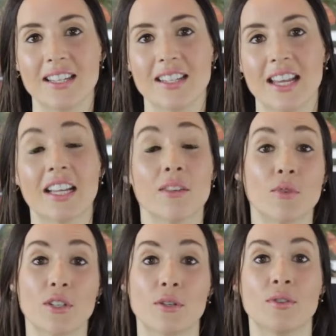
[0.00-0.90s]
is that it can
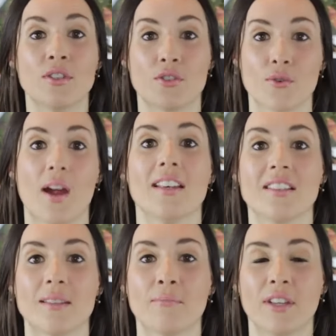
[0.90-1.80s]
reduce
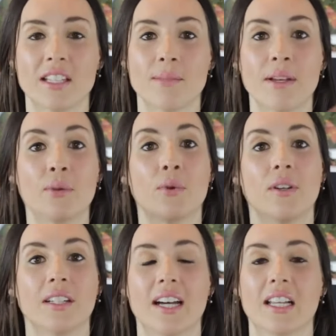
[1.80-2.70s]
stress. It plays a big
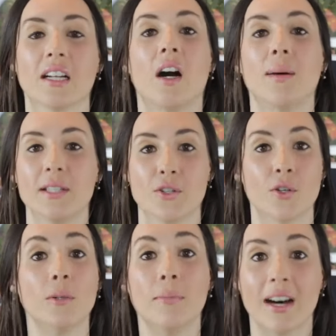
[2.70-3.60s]
role in kind of calming your
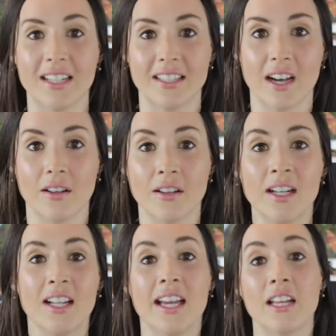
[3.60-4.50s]
whole body down.
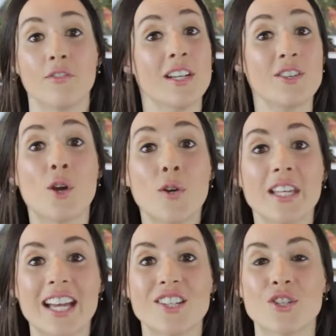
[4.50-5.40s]
And if you didn't know
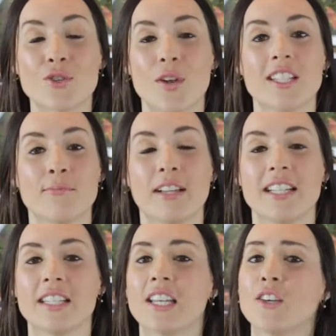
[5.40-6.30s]
it yet, stress
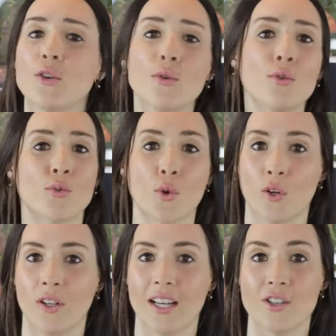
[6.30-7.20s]
plays a huge
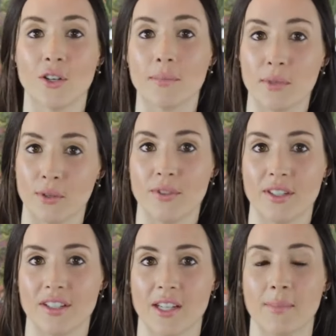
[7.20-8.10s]
role in your immune
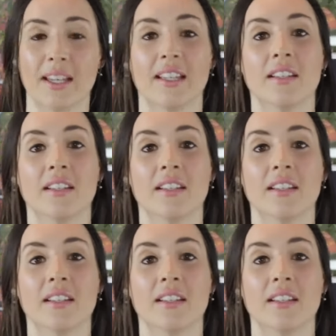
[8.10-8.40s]
system.